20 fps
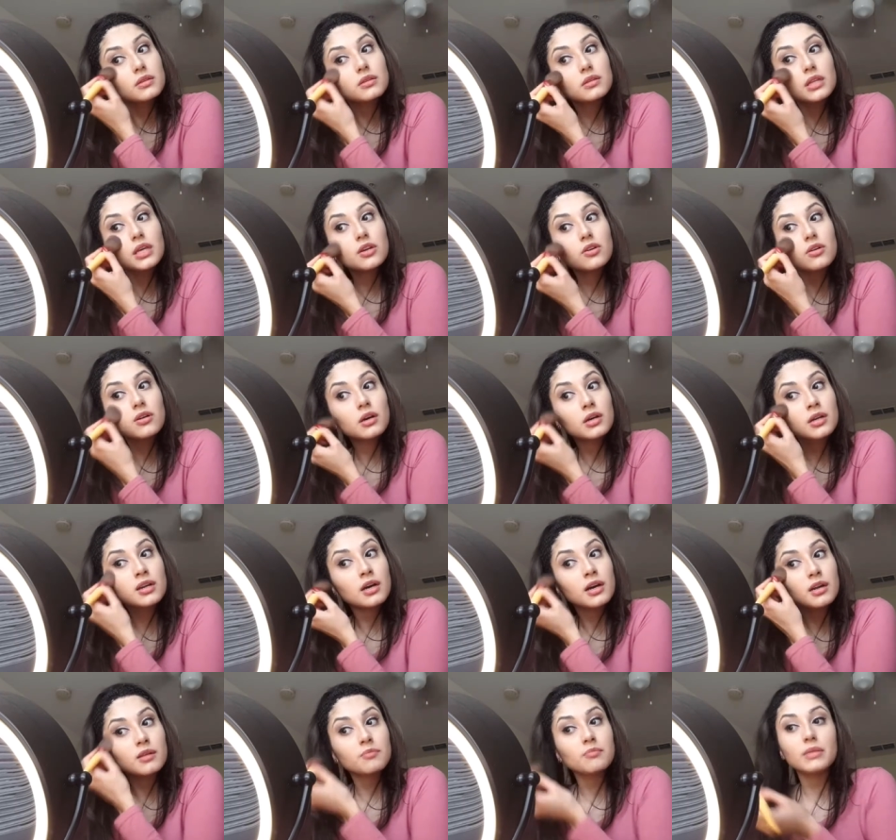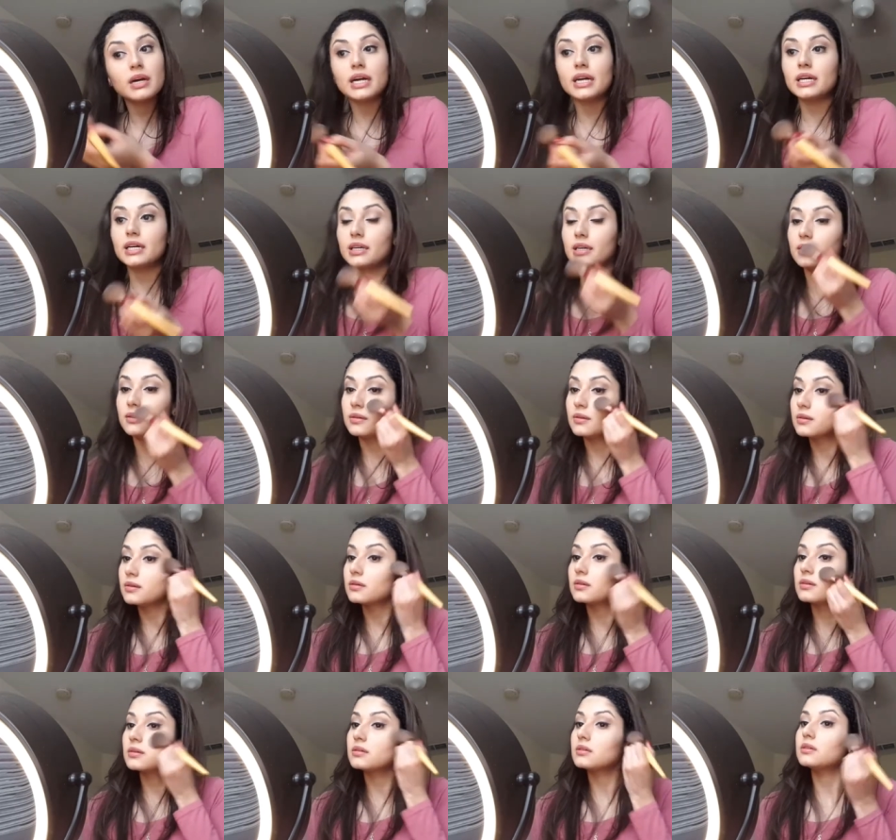later on my
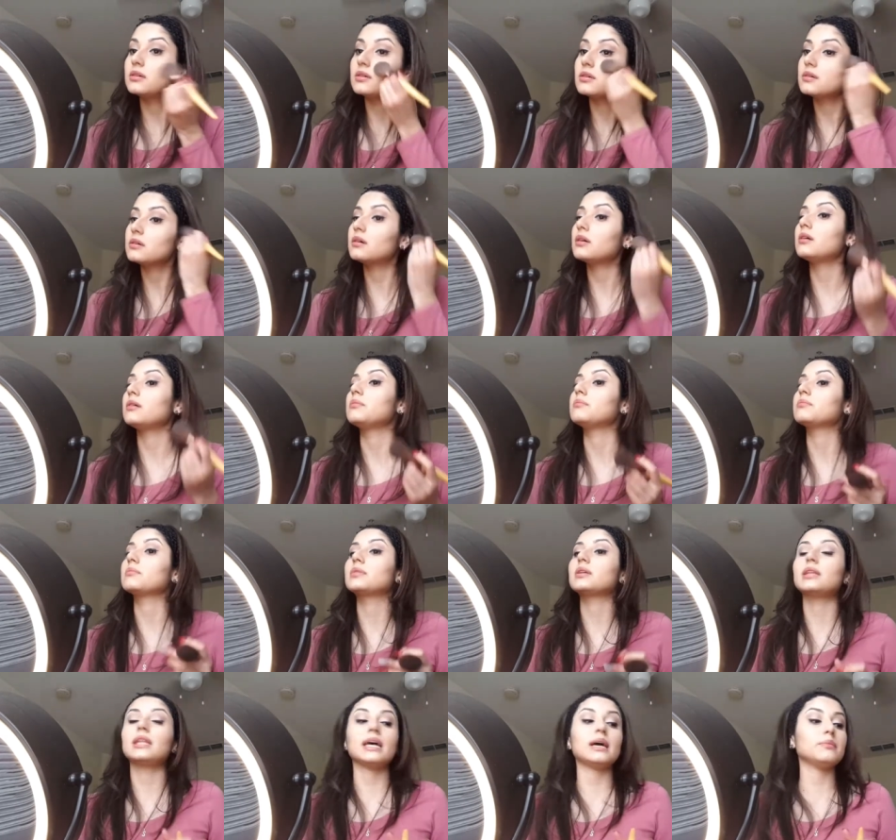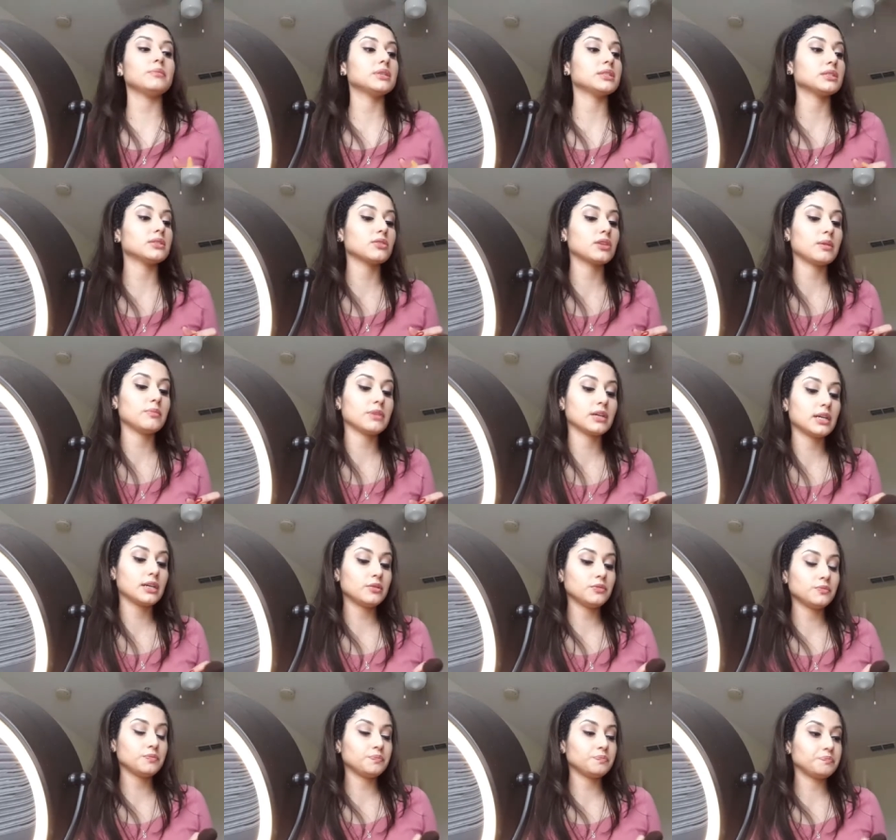Glam Instagram
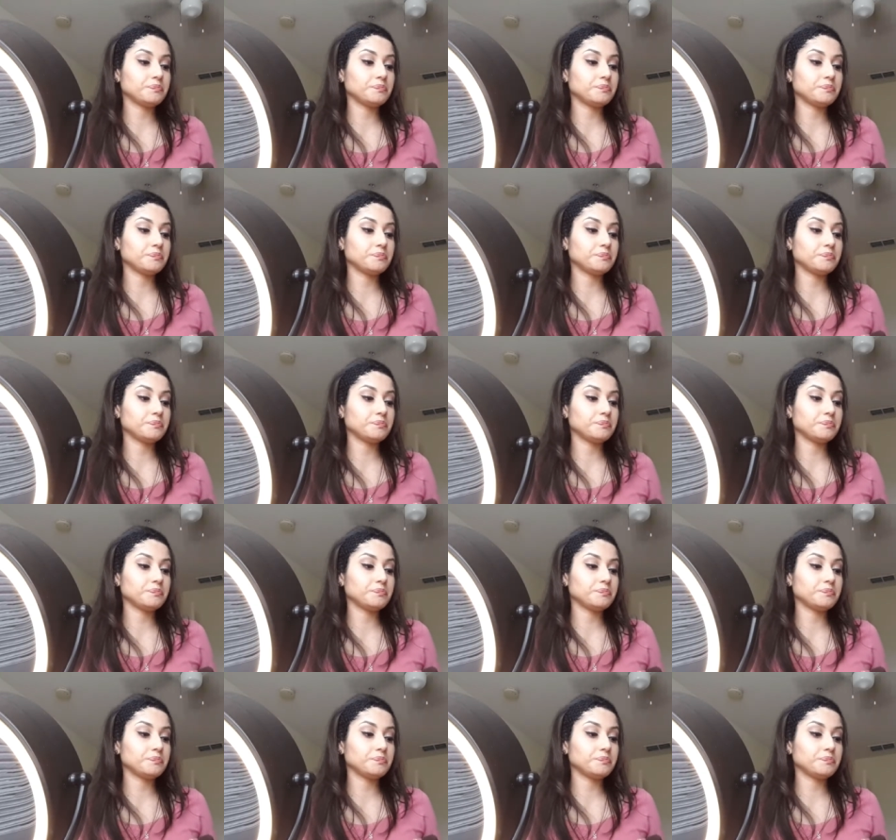account.